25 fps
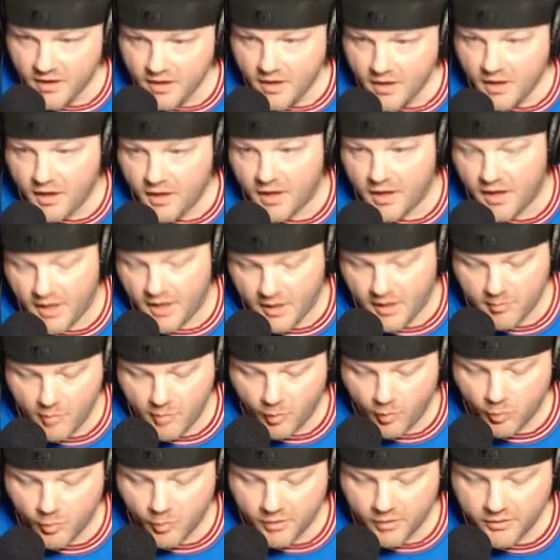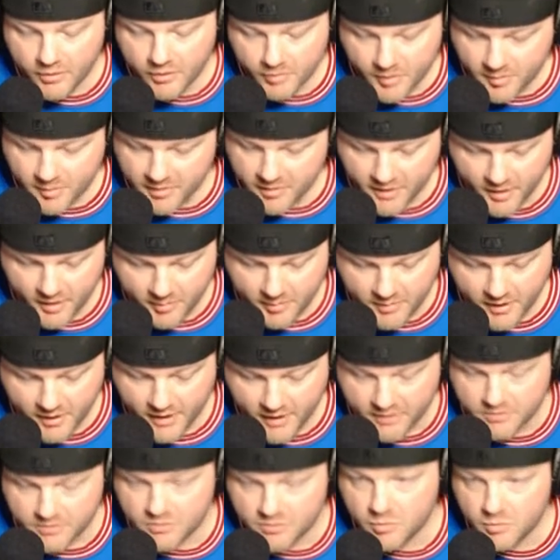Wonder Woman up
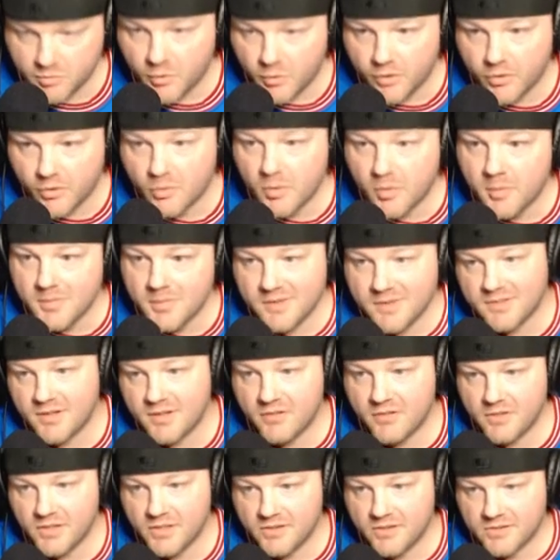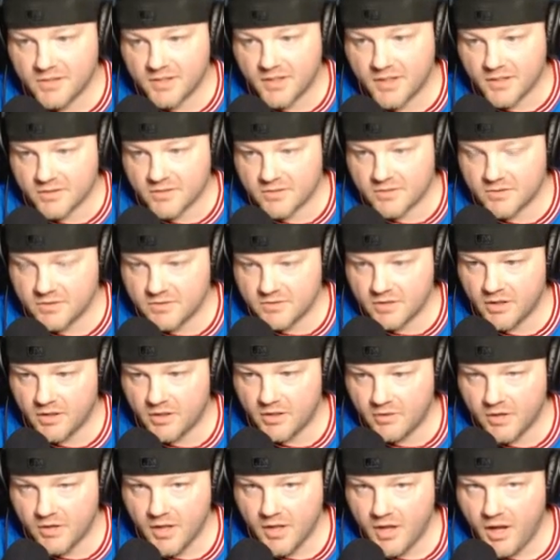next. Wonder Woman 76.
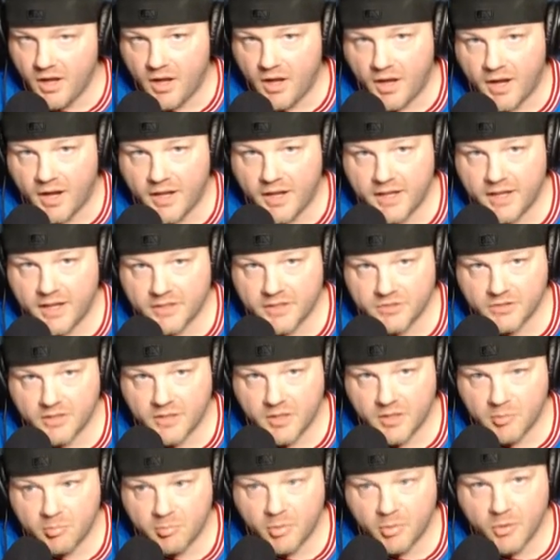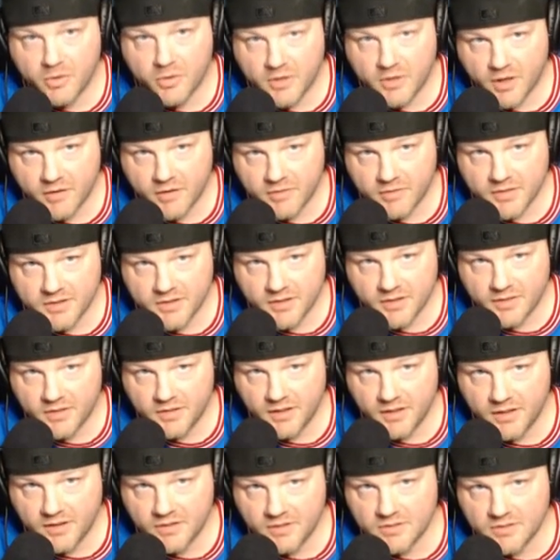So I actually get both covers on
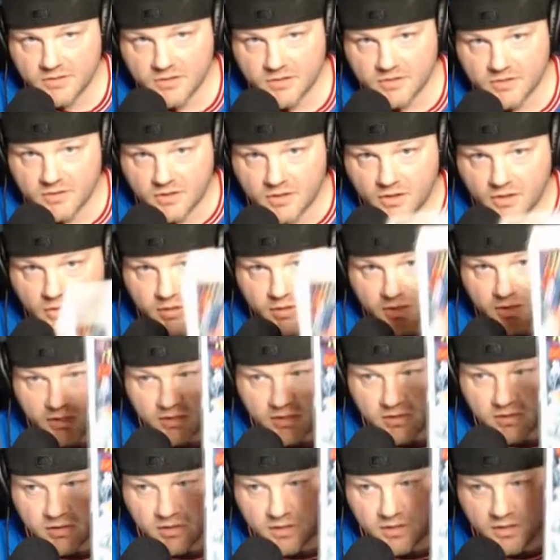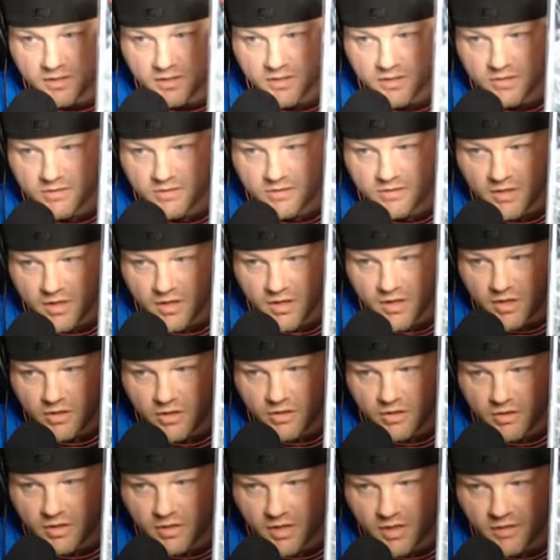these. So here is
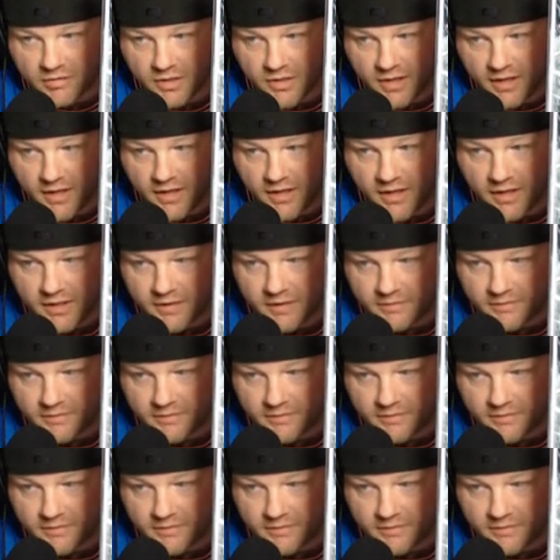your cover A,